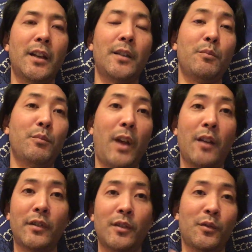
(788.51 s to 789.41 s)
and
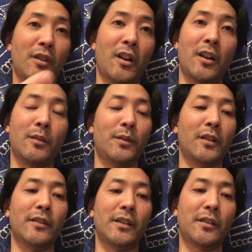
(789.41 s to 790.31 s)
having no job and
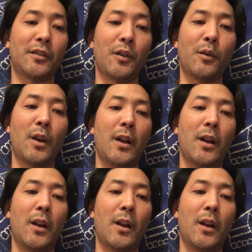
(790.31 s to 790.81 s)
everything. So